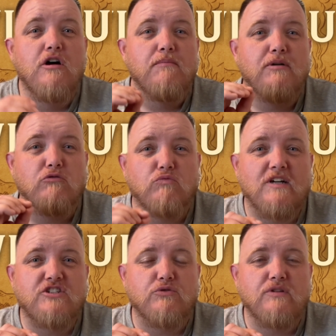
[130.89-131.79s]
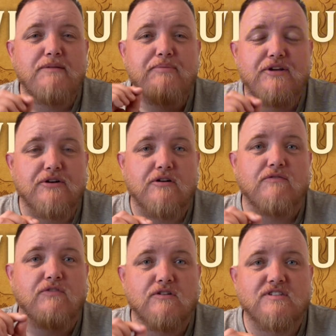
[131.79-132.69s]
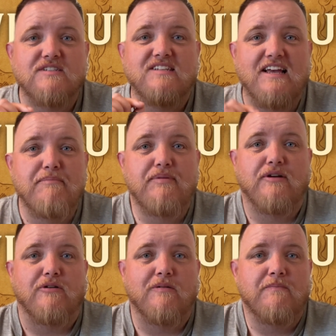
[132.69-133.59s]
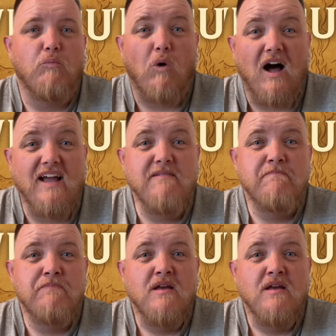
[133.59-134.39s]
but ritually pure versus impure. Why?